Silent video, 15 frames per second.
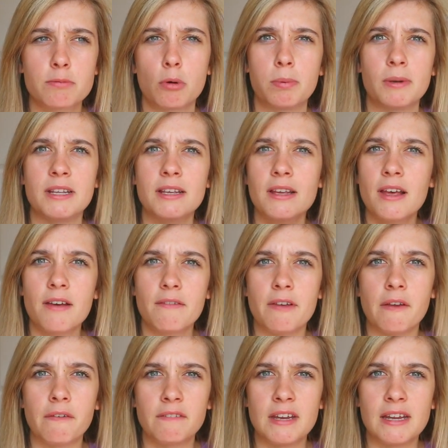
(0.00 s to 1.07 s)
probably
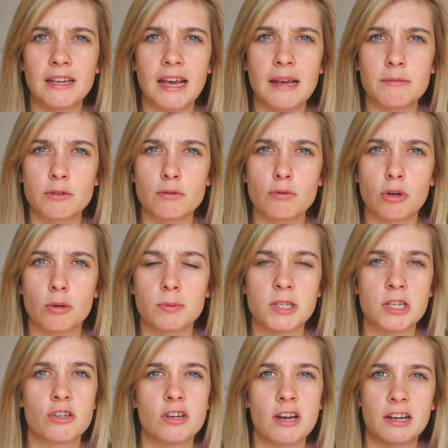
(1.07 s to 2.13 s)
15 games in all
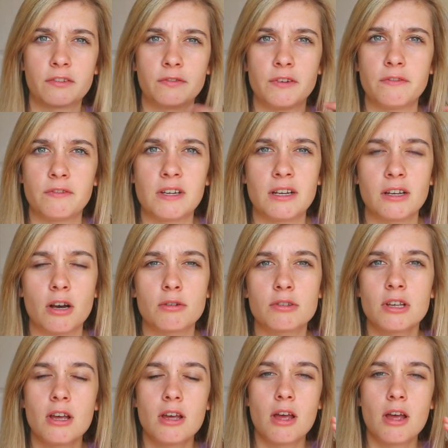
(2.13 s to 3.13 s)
competition, and has 15 goals.